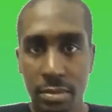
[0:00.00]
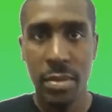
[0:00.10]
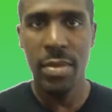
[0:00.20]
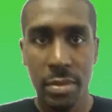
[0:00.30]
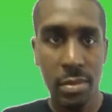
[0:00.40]

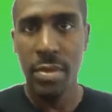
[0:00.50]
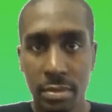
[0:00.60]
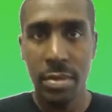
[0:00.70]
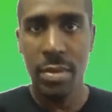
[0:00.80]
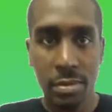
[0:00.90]
Right?
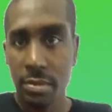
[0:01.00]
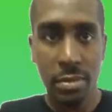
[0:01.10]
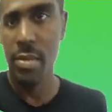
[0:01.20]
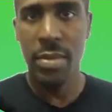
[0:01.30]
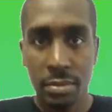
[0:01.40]

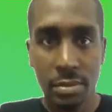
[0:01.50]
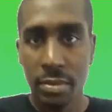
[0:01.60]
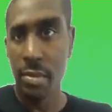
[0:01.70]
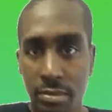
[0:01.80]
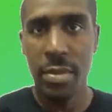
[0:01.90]
Follow me
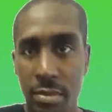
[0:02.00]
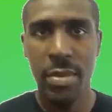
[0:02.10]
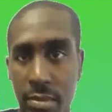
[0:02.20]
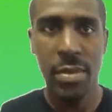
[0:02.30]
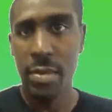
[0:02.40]
now.
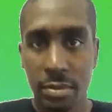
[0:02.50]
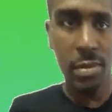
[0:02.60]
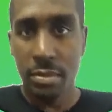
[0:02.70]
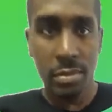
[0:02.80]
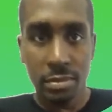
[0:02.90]

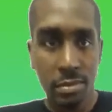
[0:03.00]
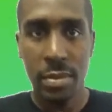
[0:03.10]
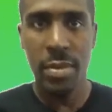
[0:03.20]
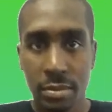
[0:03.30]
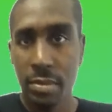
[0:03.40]
So
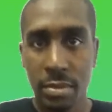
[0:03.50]
maybe